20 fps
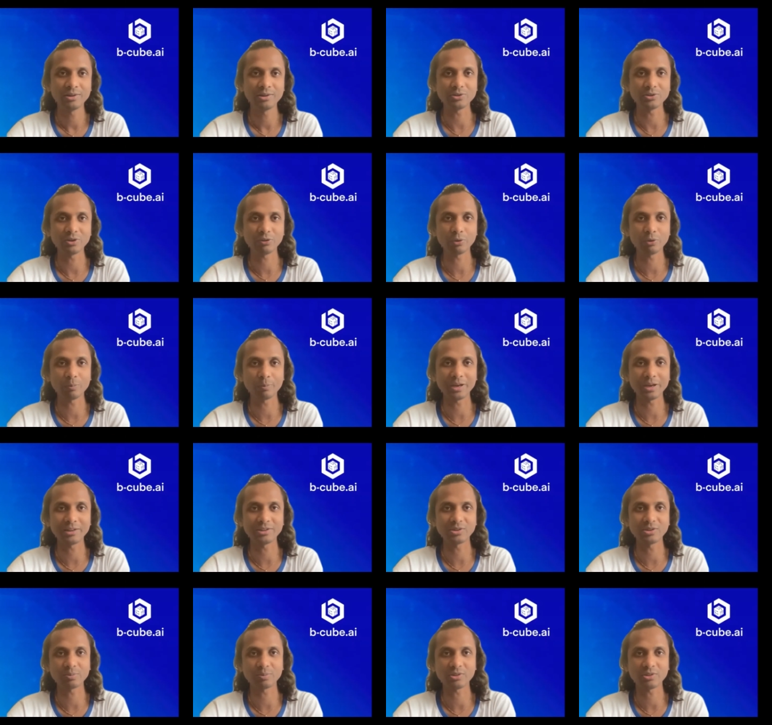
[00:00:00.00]
Just you pay
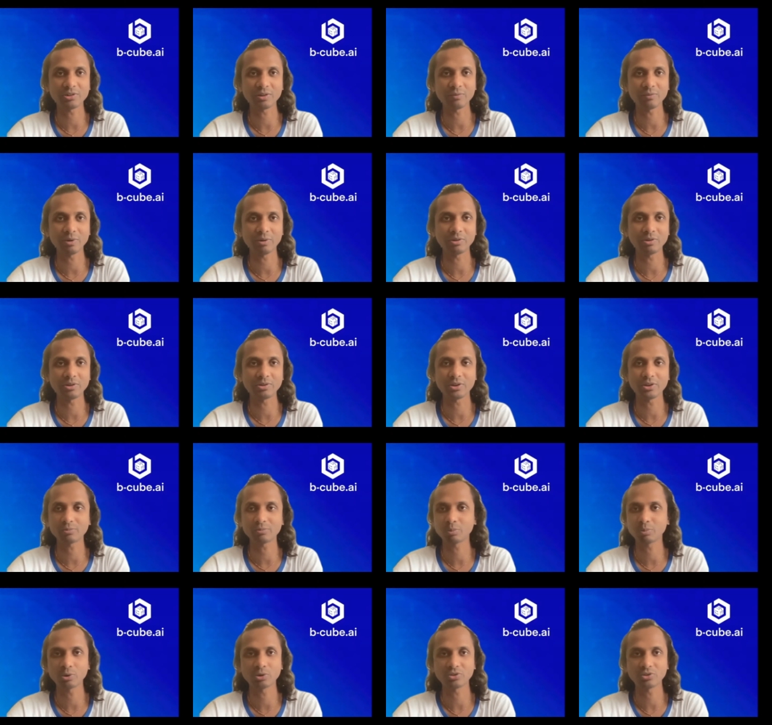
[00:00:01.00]
this much and we will just
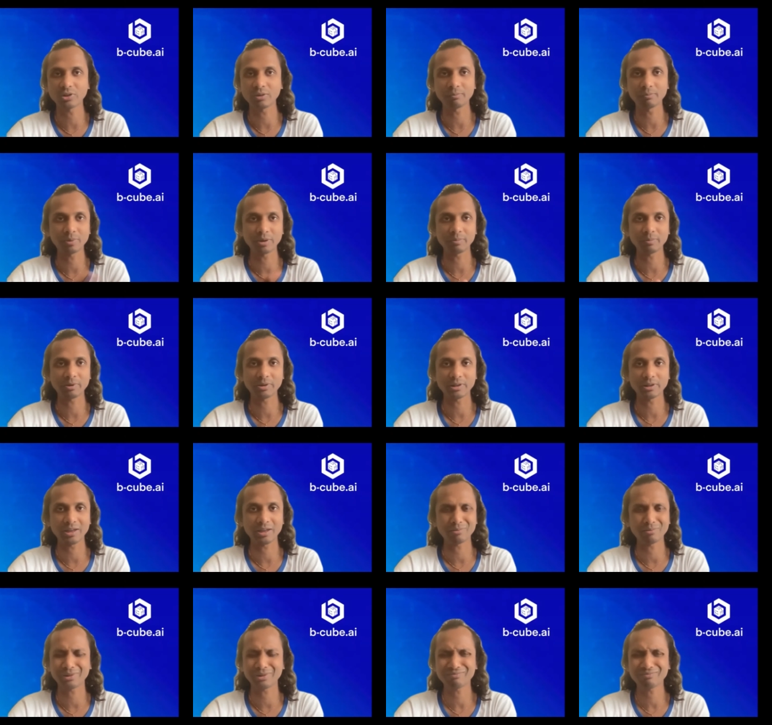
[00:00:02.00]
put some people
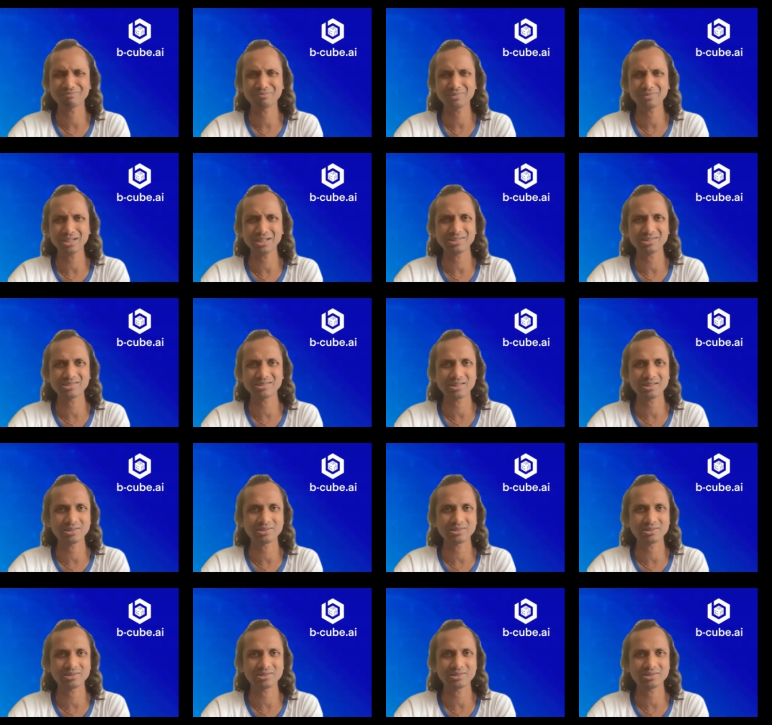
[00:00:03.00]
there, but that's